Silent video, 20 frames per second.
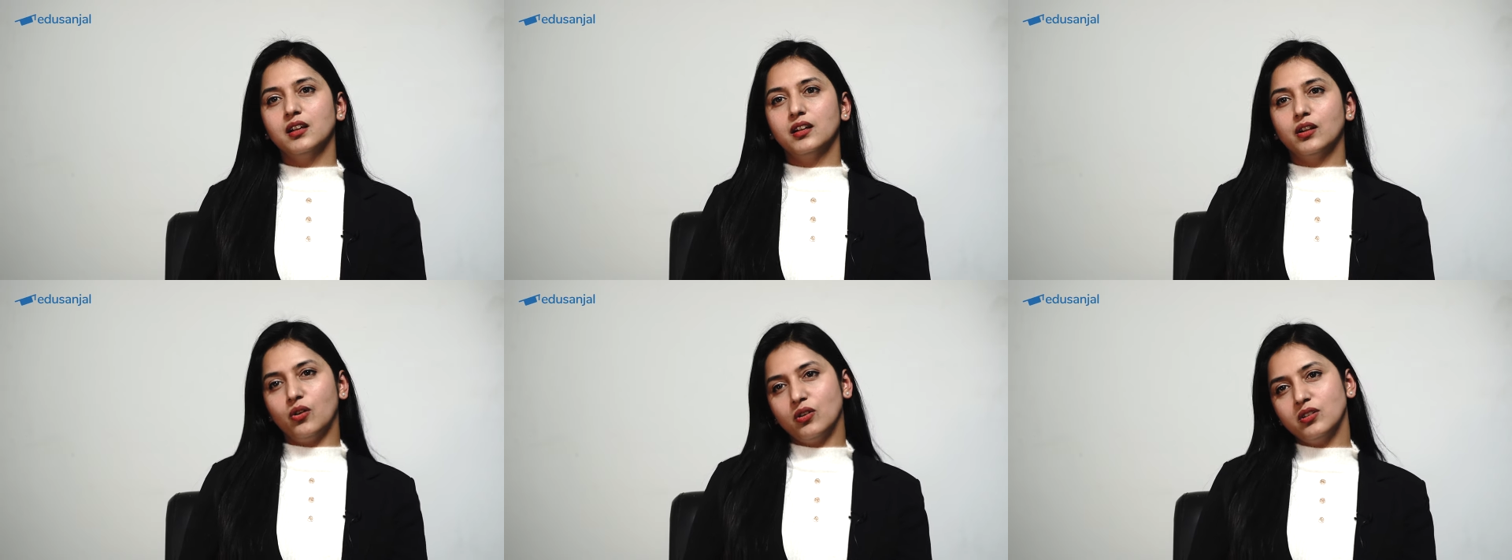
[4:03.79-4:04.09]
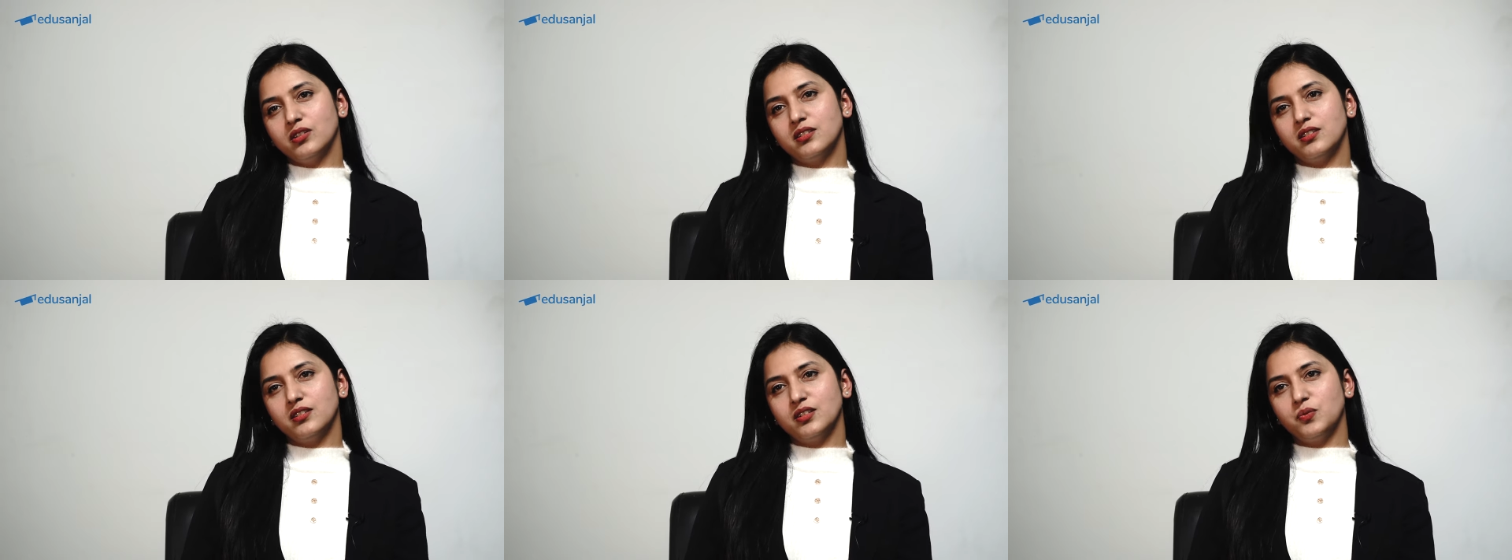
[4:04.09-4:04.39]

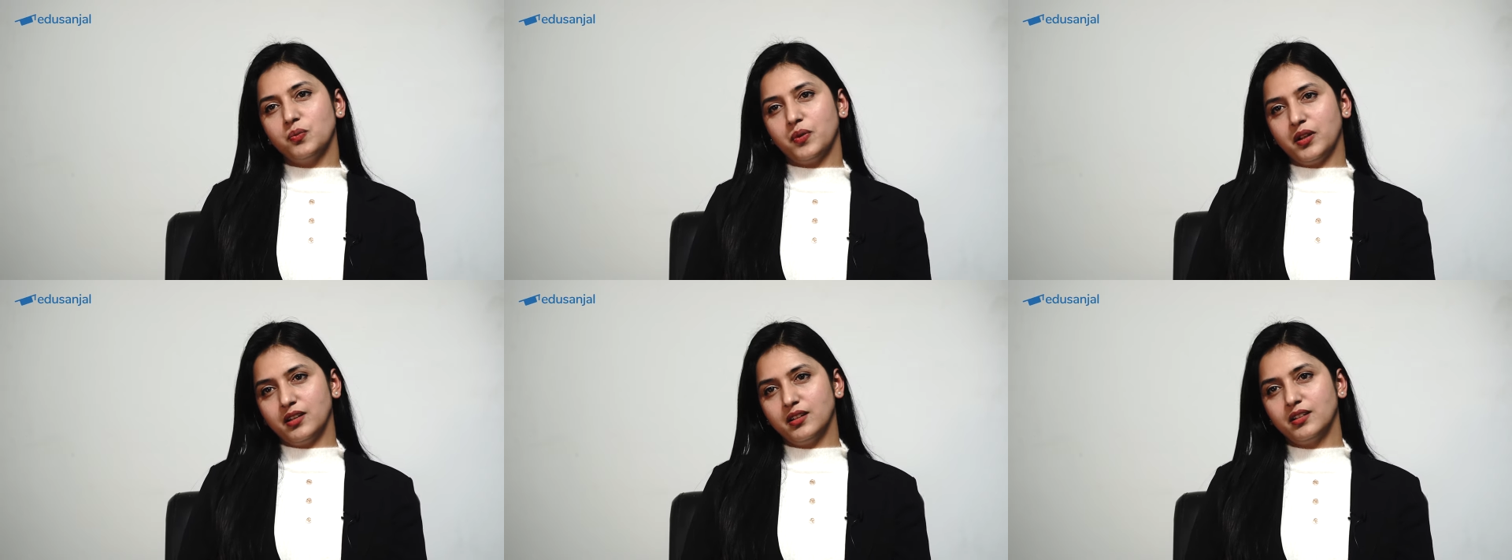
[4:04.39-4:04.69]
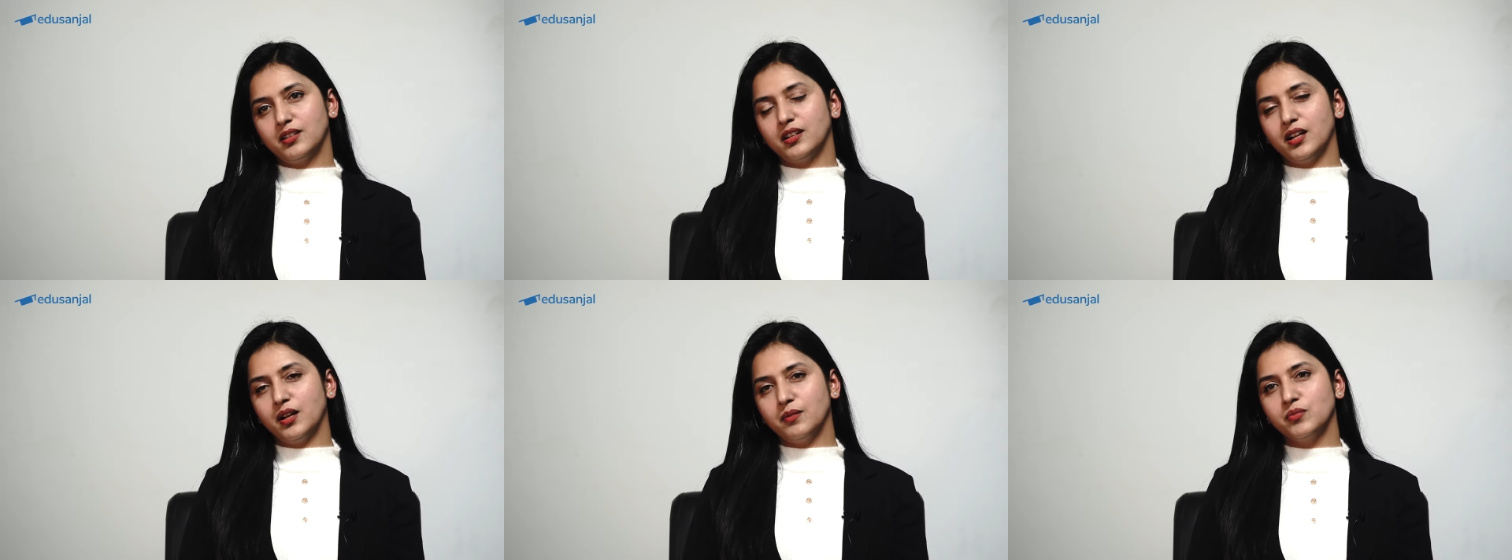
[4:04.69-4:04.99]
cautious when
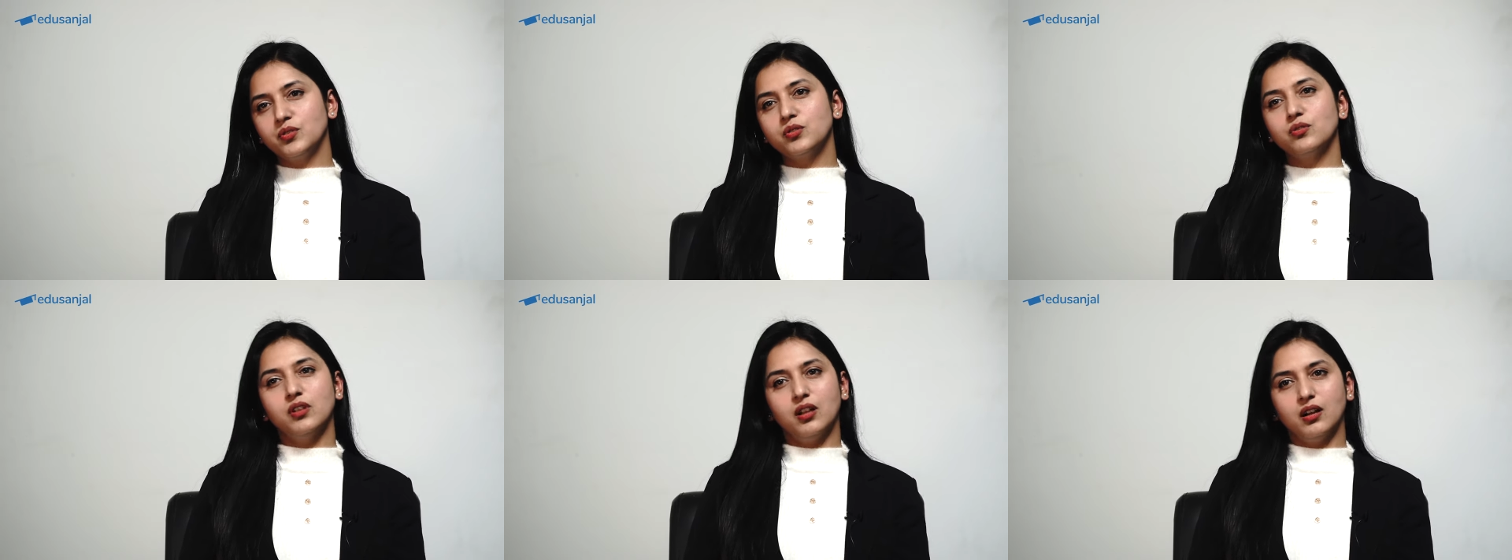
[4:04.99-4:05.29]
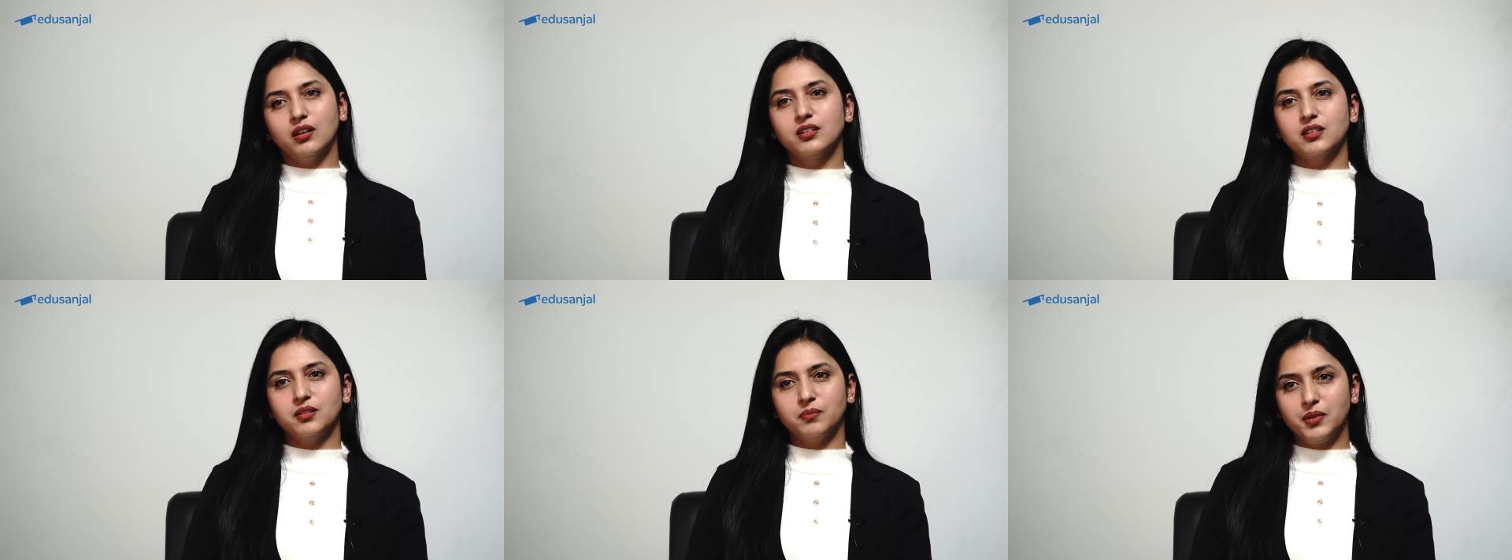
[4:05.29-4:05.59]
it comes to
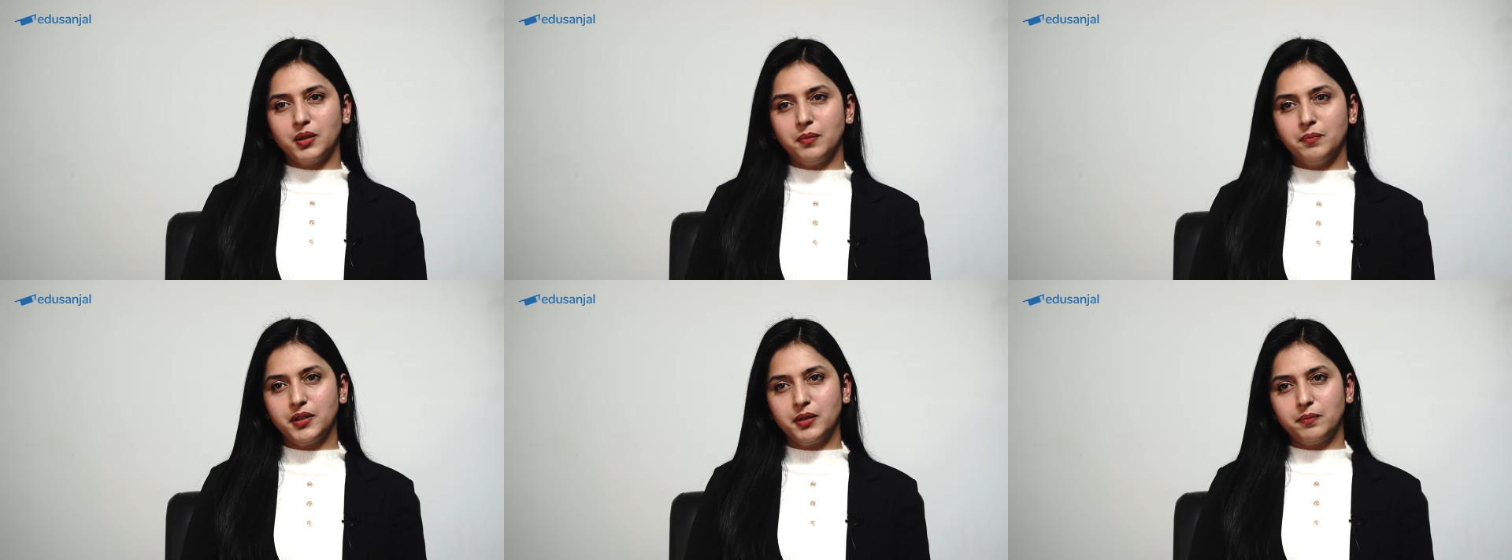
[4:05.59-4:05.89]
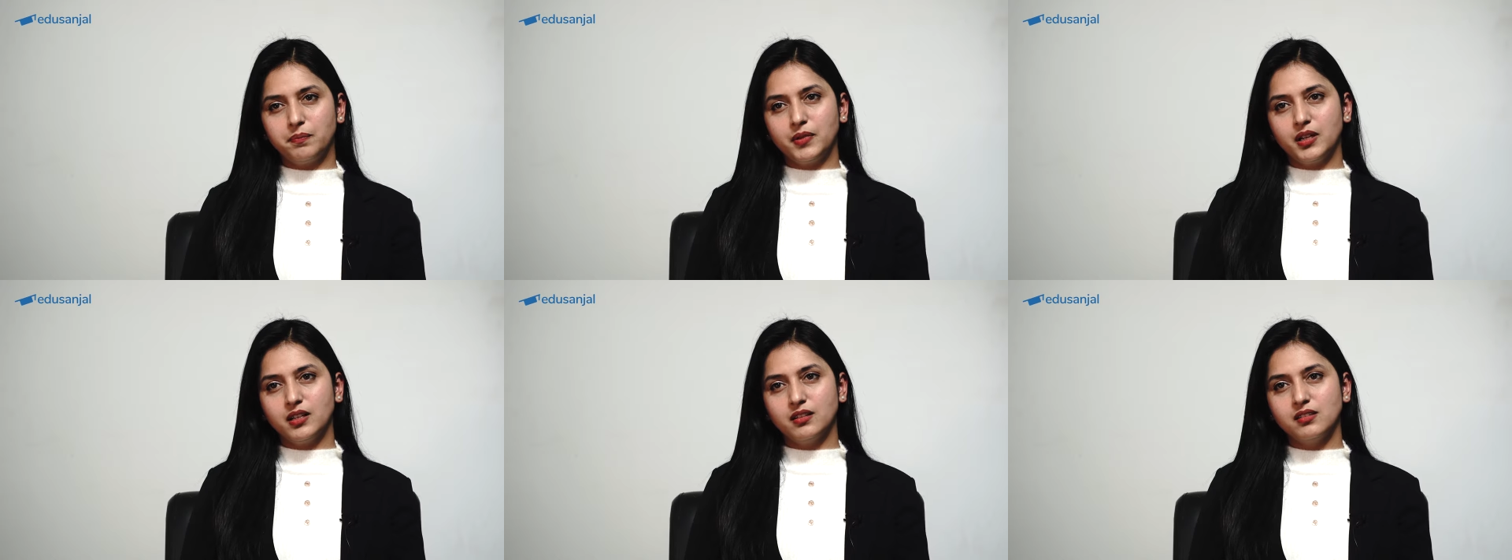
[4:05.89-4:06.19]
long-term
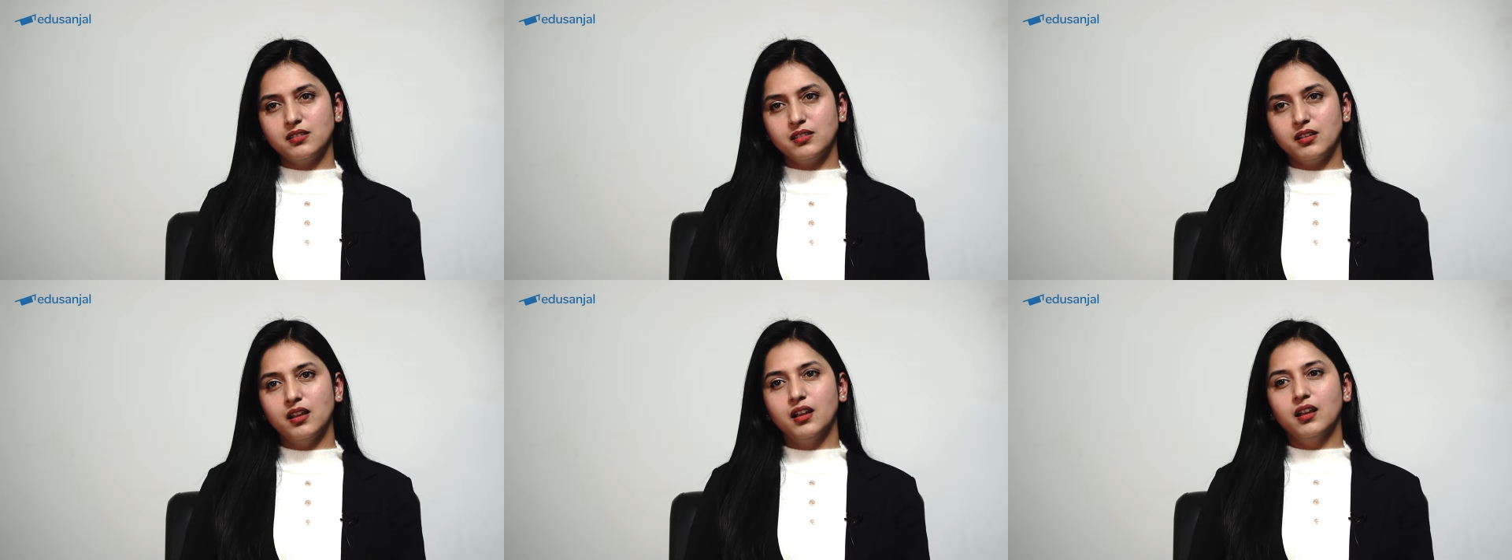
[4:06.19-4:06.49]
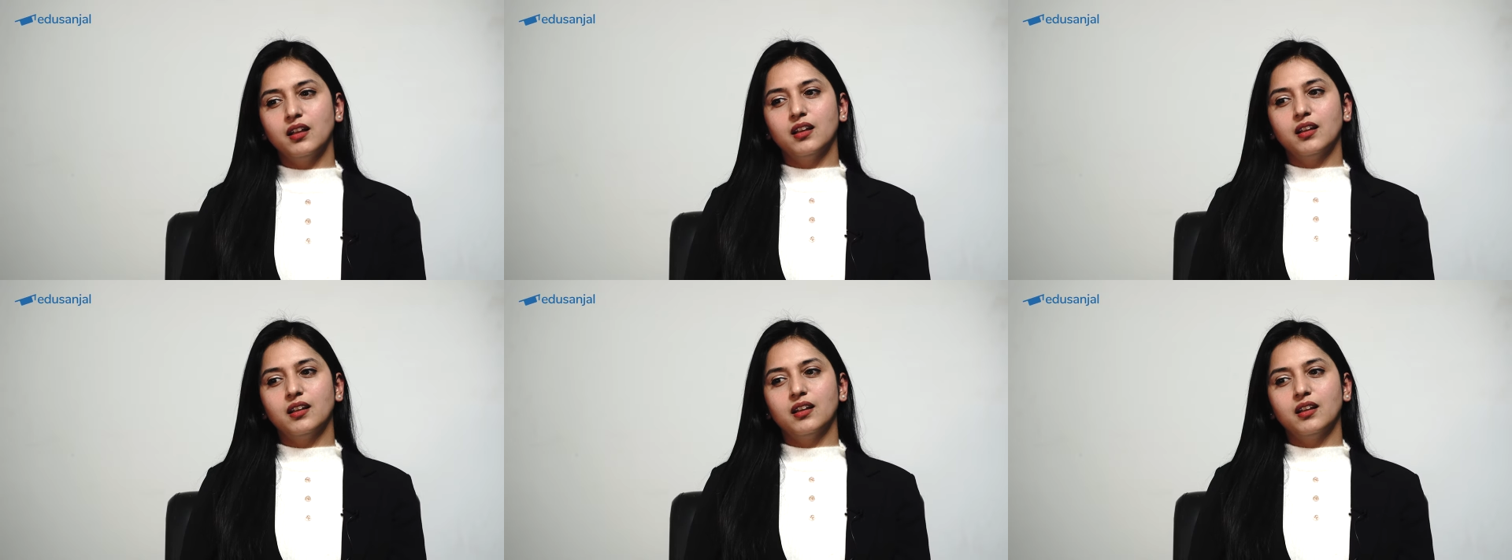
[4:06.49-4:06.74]
commitments.